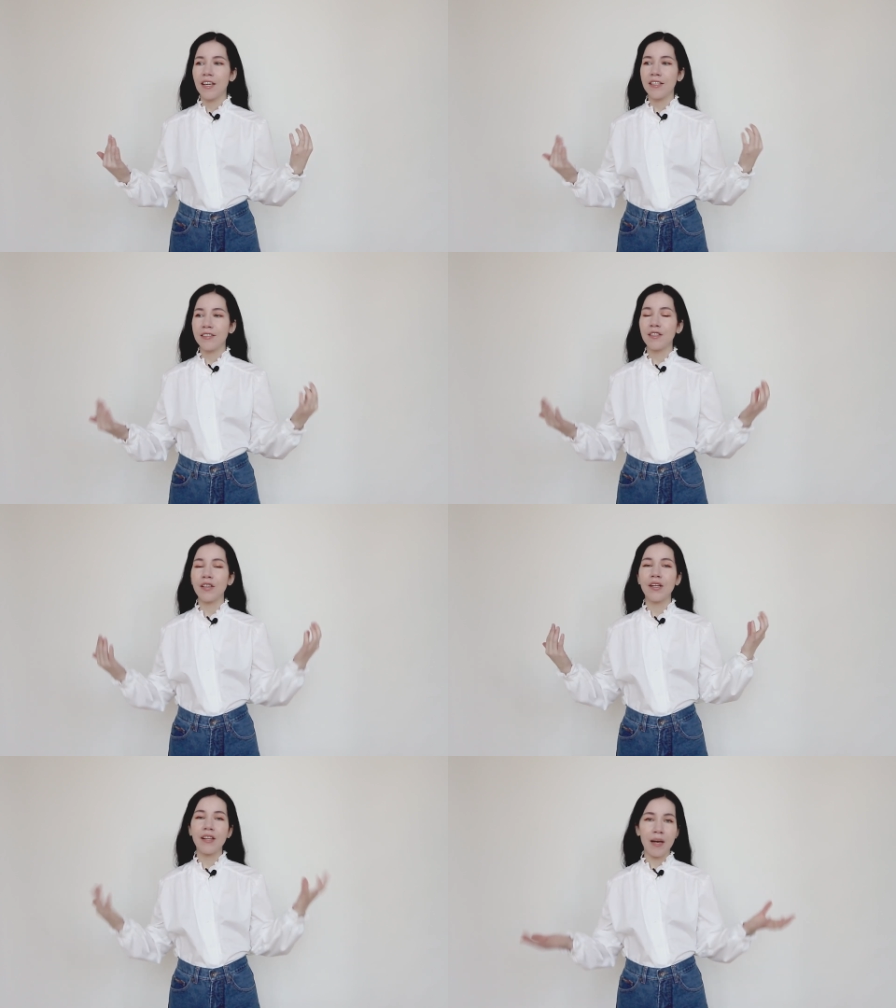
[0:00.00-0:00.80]
it's
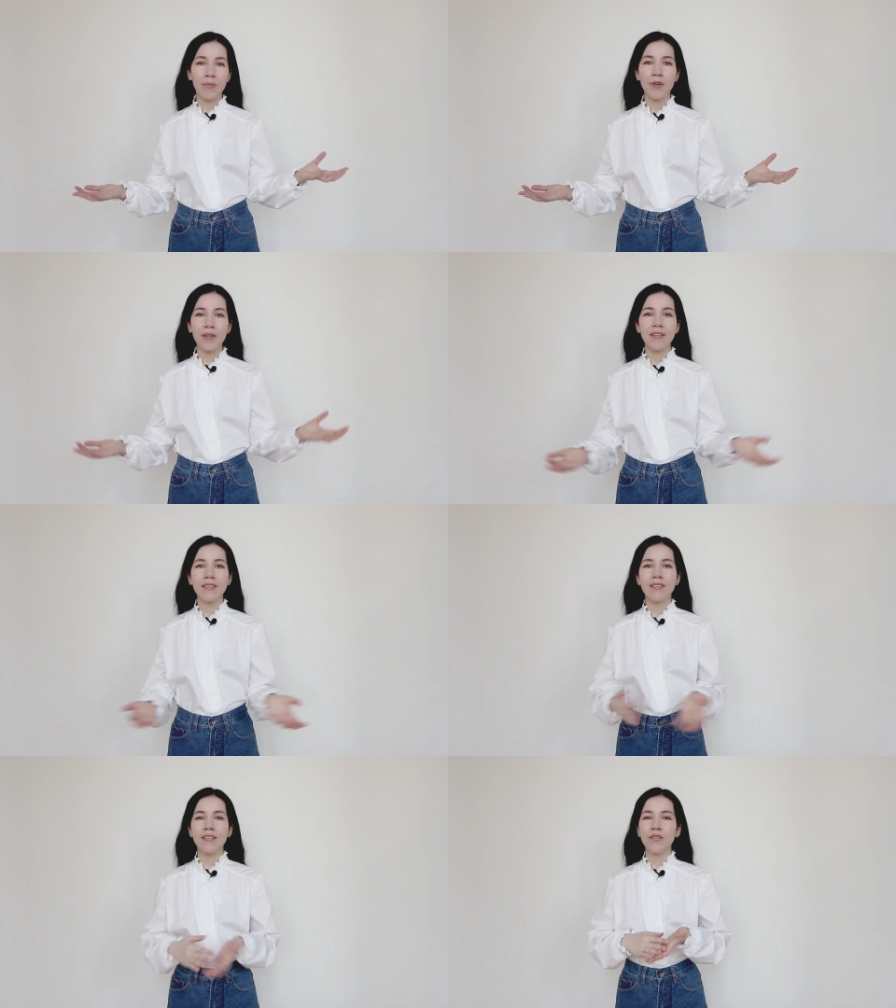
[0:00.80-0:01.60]
a
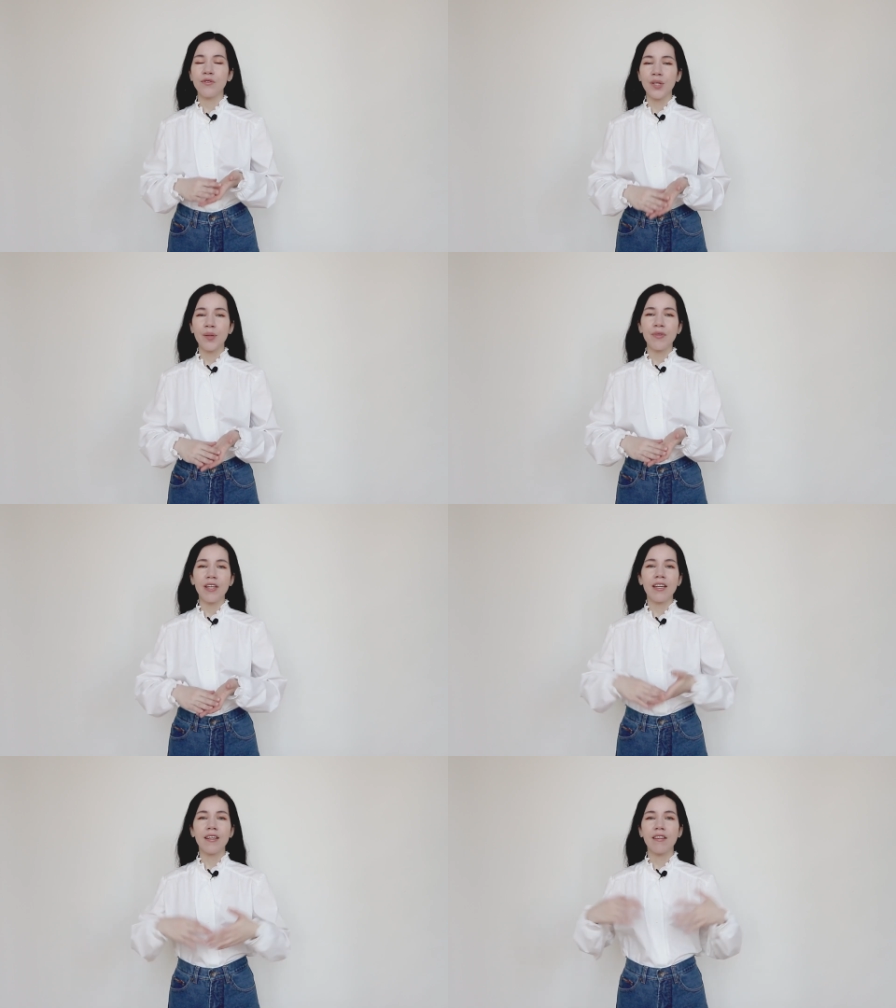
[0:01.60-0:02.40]
glamorous,
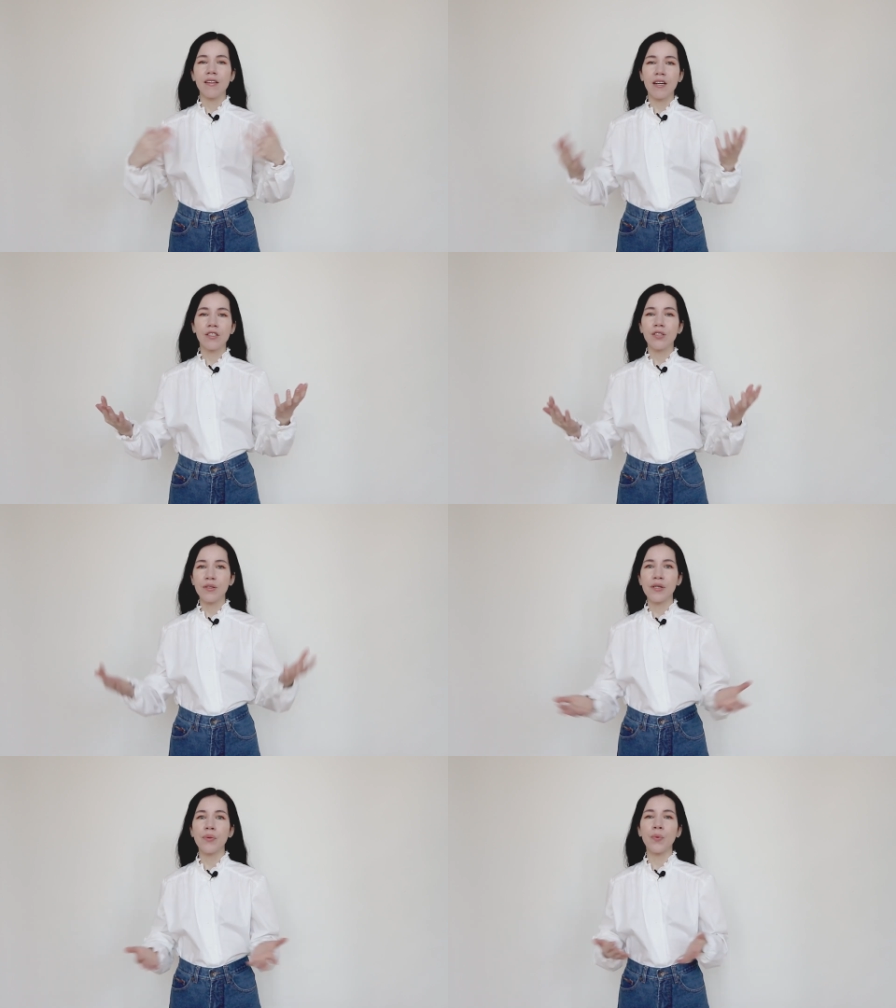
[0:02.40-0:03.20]
dreamlike
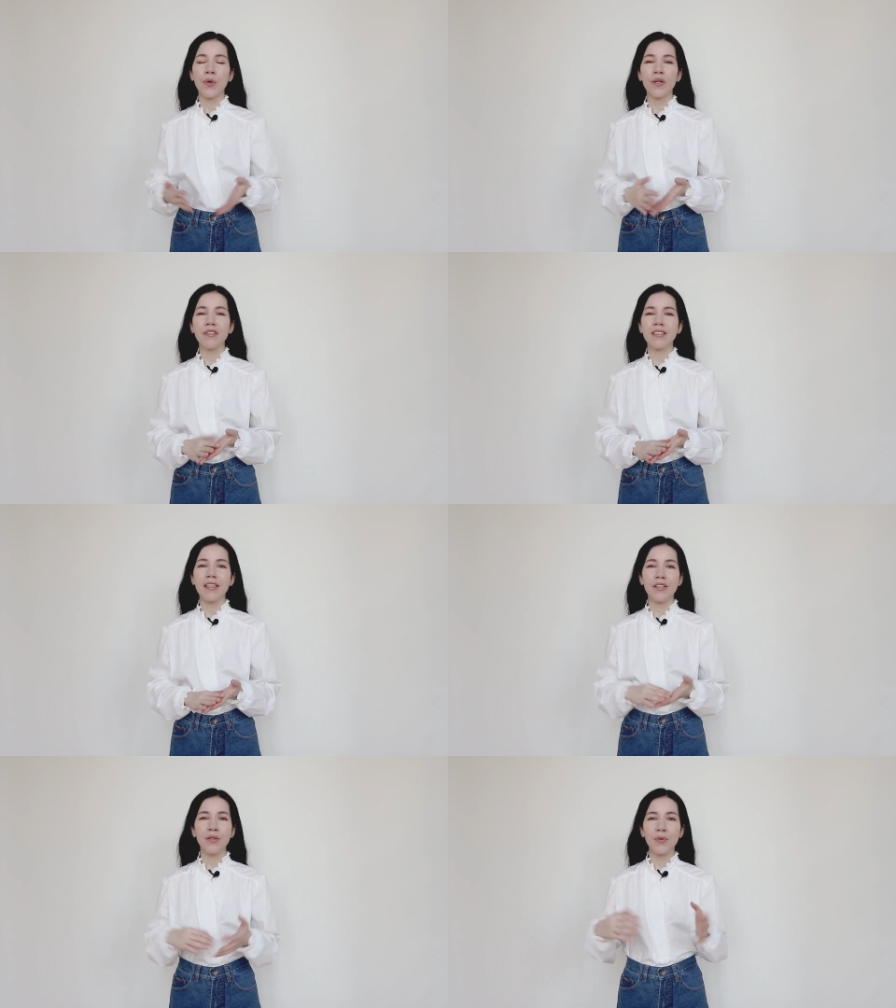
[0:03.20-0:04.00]
luxury world
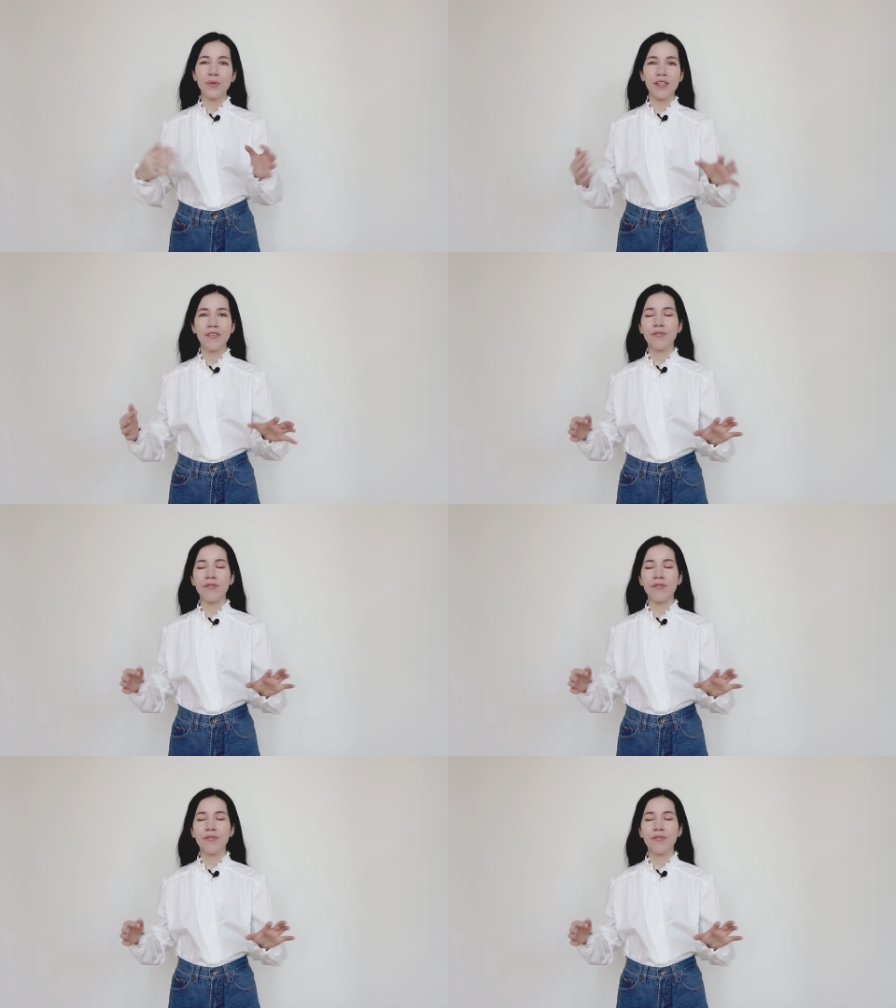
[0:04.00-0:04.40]
and you live